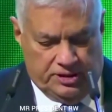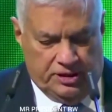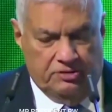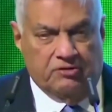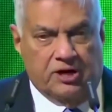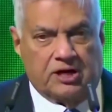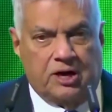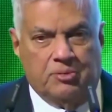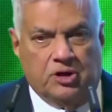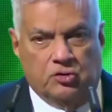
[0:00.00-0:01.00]
in
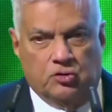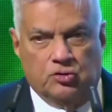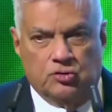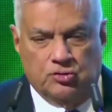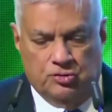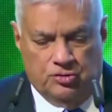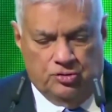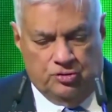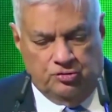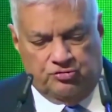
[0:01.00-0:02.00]
welcoming you
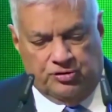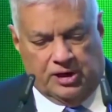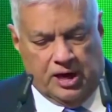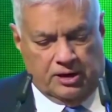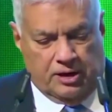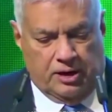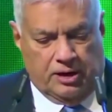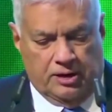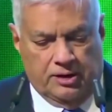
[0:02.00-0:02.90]
to Sri Lanka.